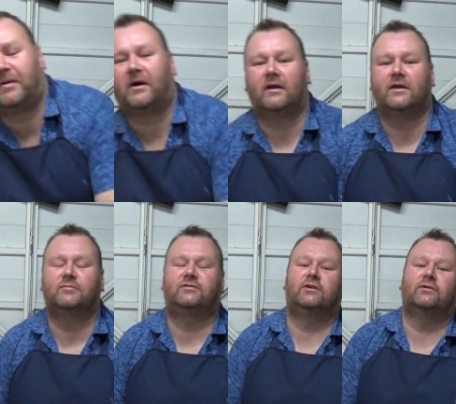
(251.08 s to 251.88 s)
partly
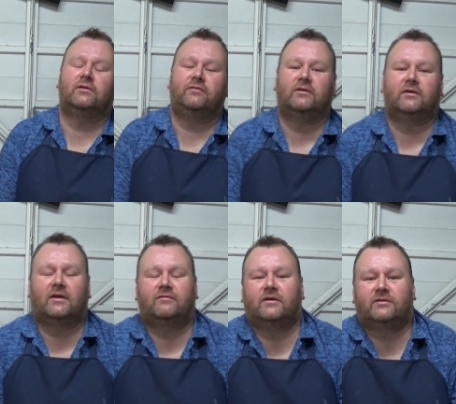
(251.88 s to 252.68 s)
obscured. If you look at
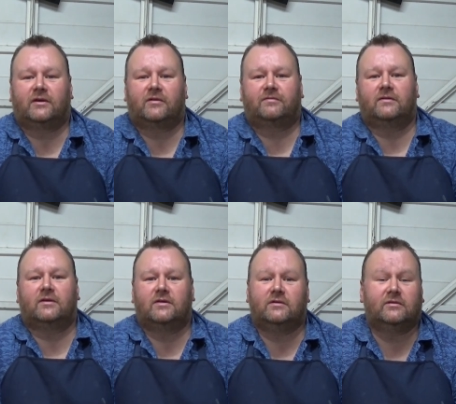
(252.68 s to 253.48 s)
that photograph,
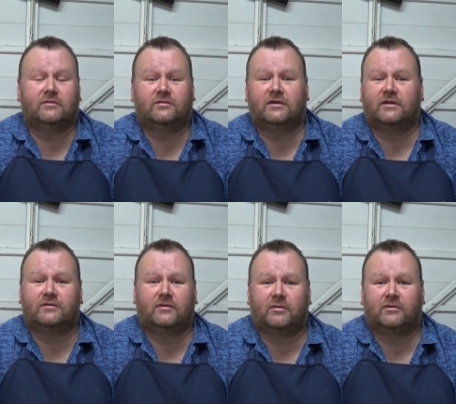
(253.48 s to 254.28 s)
you'll see that
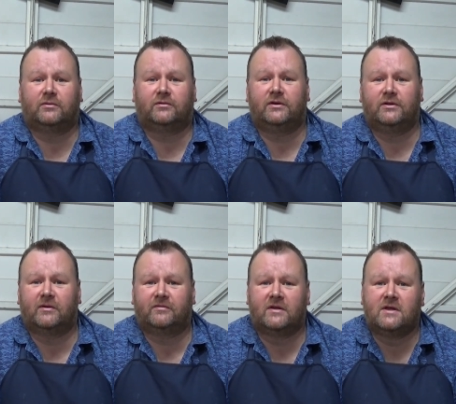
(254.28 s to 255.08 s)
it's not possible to read them
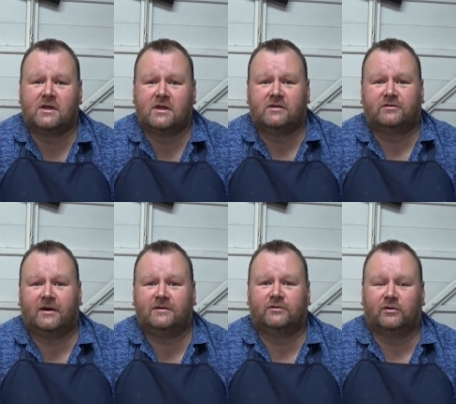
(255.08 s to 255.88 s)
off. So
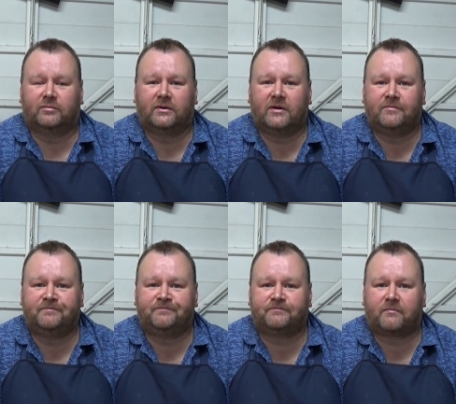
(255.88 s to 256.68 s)
I ended up
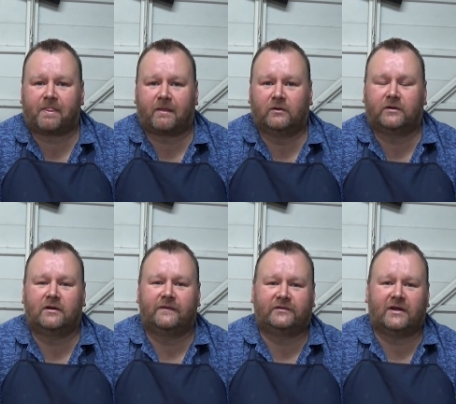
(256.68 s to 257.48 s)
looking
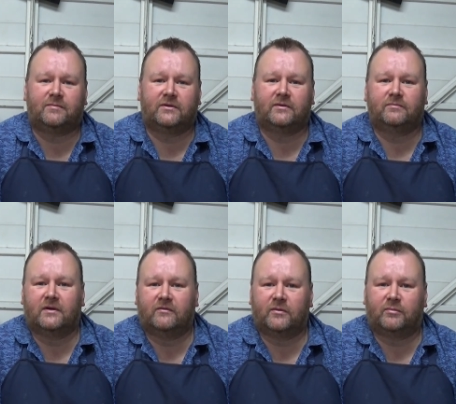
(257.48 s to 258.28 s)
at the shape of
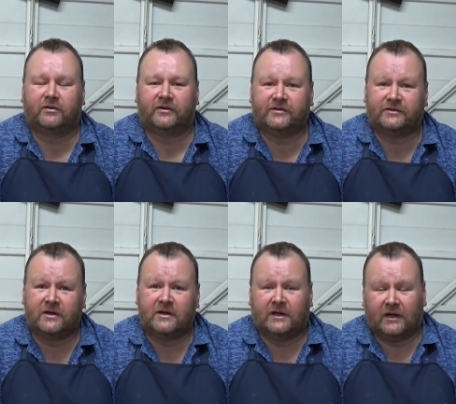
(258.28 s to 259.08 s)
the bodies
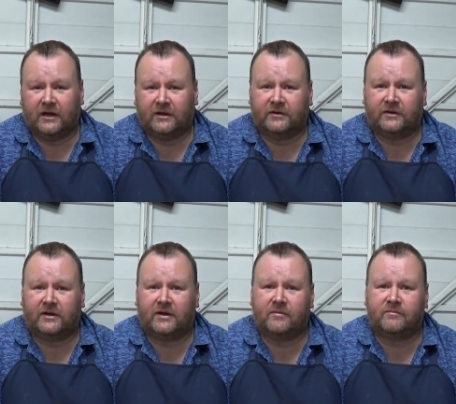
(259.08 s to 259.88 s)

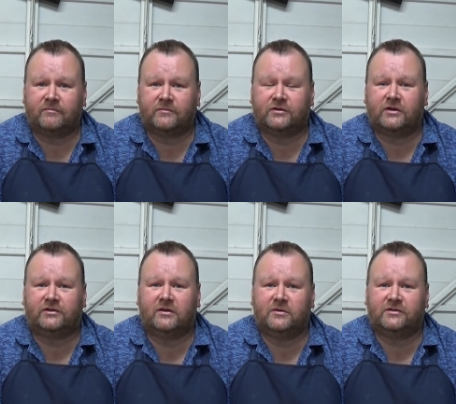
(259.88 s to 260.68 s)
and
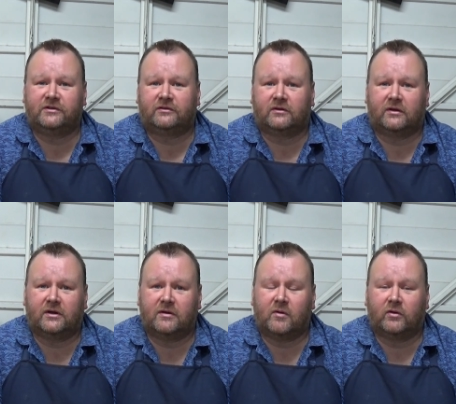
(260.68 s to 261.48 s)
searching images
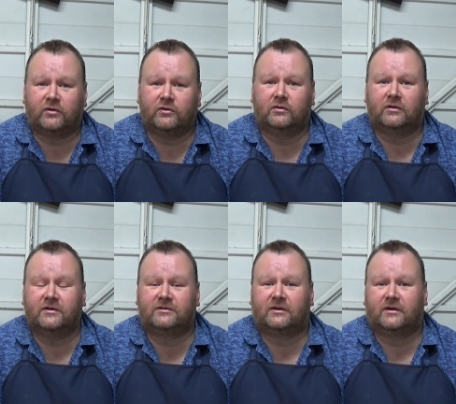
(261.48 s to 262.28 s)
on Google
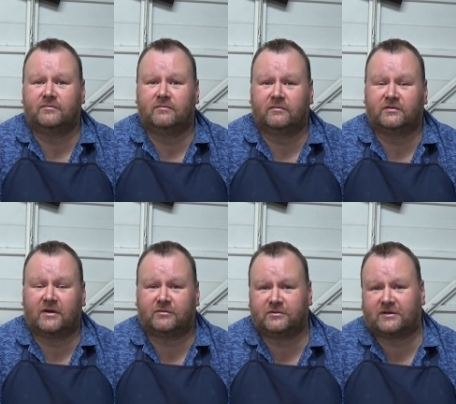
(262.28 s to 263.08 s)
until I was
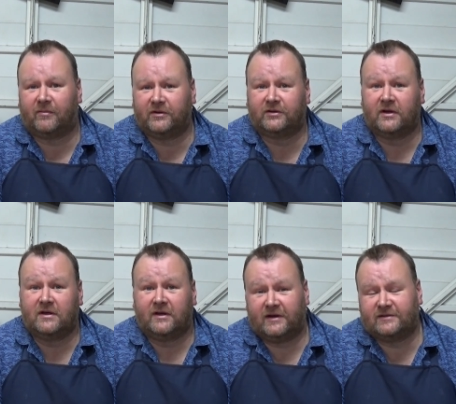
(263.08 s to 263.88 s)
able to establish
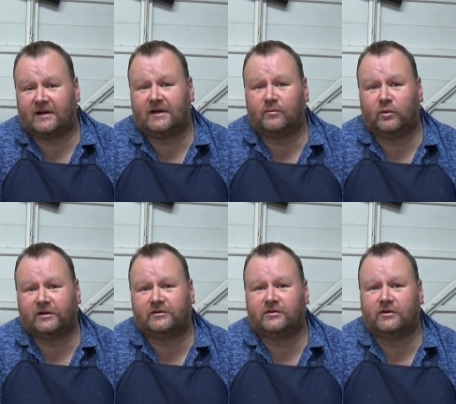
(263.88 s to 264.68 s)
exactly
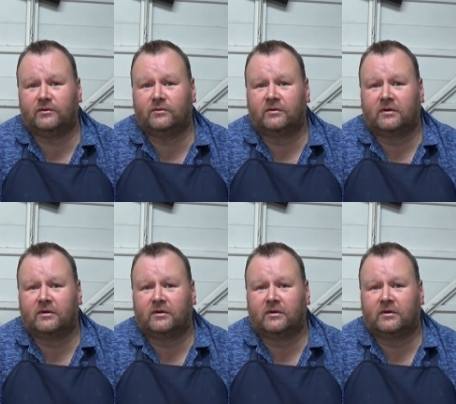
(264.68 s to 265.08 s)
which 2